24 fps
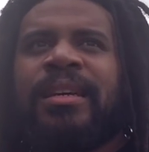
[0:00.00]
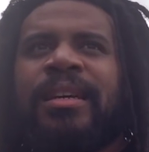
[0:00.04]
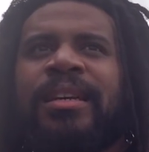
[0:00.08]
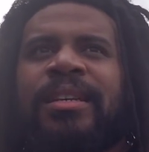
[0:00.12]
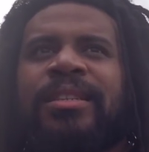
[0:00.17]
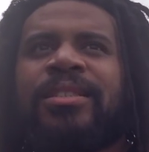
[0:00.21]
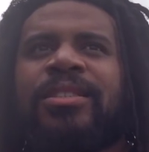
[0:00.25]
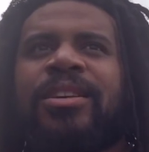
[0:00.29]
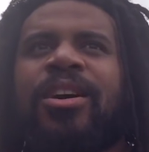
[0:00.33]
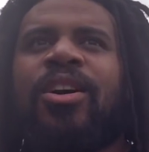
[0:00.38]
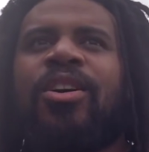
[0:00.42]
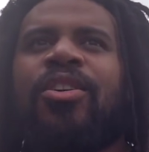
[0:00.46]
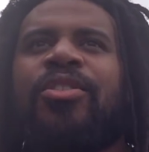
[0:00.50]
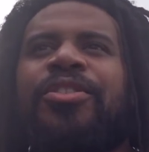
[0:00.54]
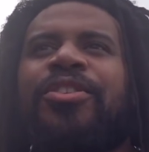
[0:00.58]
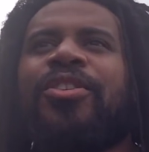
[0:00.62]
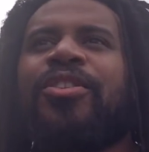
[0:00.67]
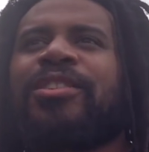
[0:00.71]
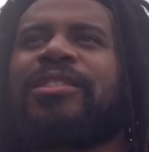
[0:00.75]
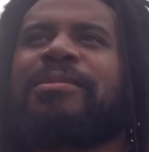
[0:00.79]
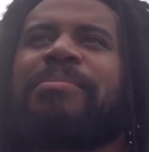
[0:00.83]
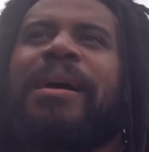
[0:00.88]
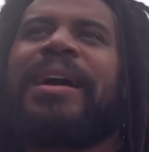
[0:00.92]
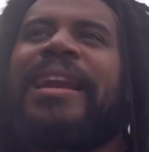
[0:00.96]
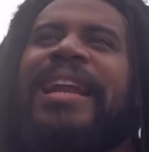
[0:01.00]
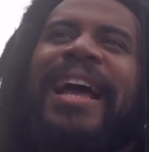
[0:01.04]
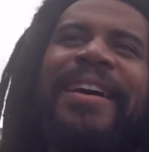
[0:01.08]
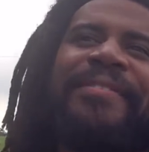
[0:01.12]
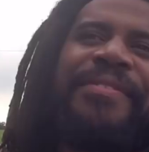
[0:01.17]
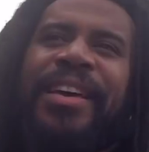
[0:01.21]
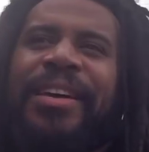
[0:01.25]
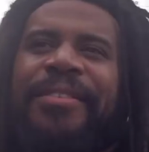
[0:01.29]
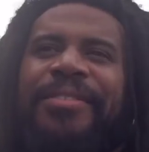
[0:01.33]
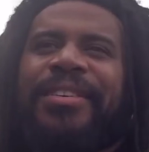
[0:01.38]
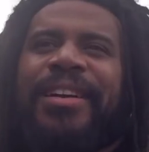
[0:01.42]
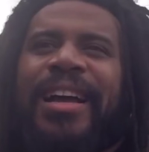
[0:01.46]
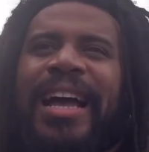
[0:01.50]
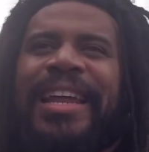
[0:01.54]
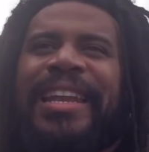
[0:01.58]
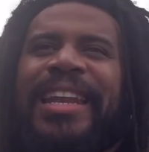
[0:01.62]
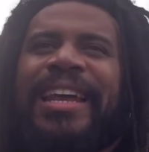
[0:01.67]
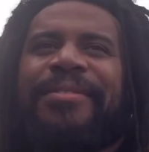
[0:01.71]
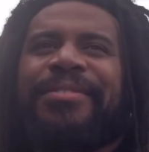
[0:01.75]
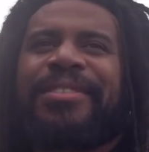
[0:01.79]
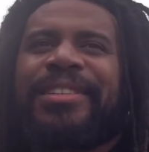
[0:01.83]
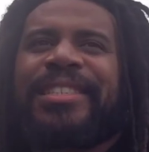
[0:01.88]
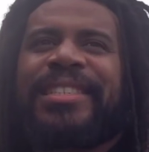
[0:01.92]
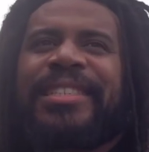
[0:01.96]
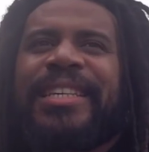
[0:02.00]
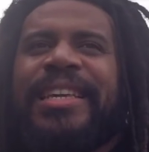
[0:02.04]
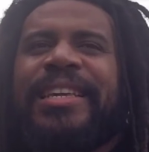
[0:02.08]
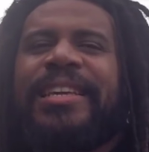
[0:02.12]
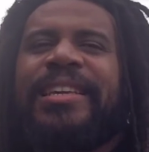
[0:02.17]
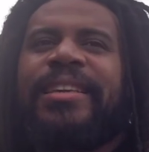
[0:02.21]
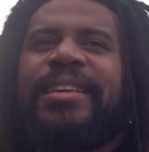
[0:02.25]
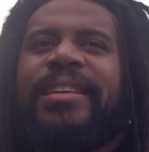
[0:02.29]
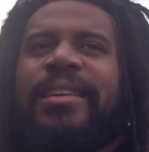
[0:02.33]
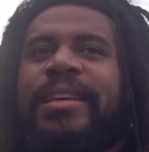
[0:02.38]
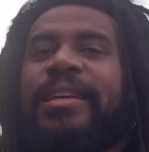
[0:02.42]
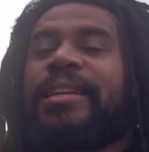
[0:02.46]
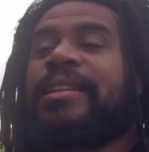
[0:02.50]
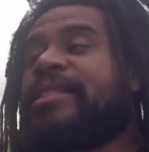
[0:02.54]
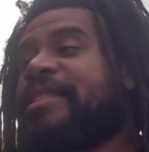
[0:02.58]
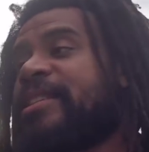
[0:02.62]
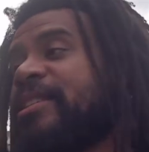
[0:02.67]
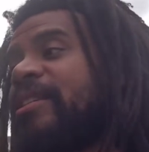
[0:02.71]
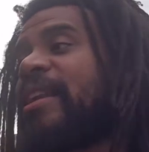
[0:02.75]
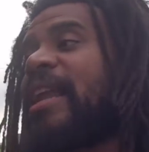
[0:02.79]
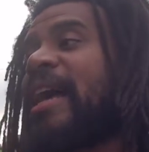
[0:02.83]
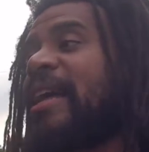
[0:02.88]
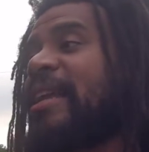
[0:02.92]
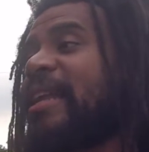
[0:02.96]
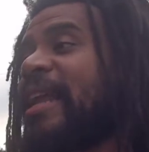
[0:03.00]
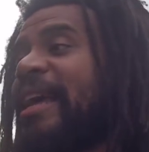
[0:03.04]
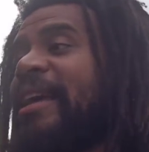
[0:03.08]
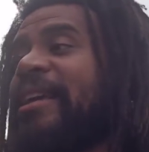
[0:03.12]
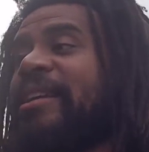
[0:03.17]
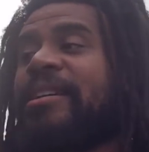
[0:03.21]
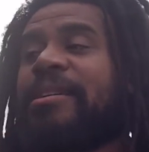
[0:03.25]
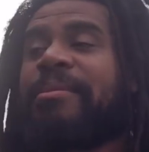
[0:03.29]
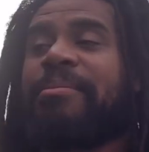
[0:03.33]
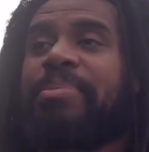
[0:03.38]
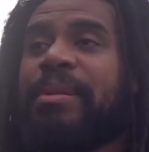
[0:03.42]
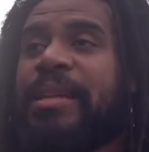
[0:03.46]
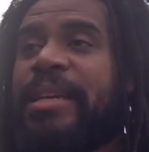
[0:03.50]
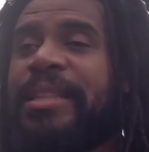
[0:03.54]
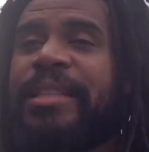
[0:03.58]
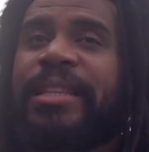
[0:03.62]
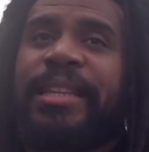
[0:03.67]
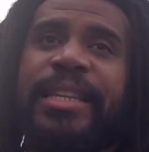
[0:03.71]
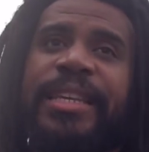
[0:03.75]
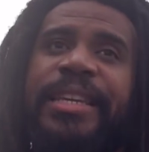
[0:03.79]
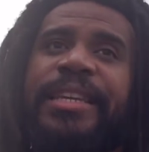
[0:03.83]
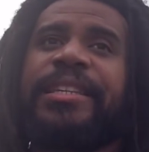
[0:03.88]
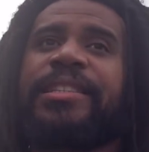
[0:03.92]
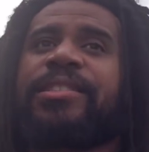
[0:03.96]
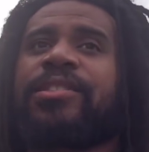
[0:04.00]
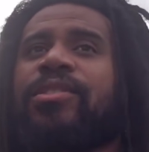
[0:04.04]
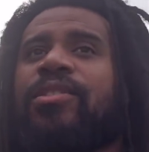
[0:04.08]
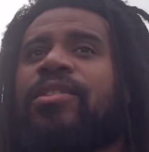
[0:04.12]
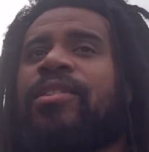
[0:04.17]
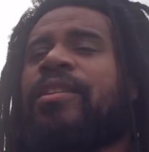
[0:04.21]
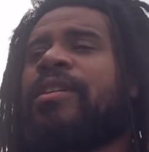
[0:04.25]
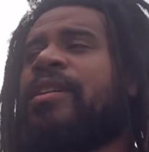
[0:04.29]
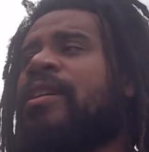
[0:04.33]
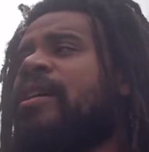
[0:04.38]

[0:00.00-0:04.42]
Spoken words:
So, you know, it's money I never see until I like complete the lease or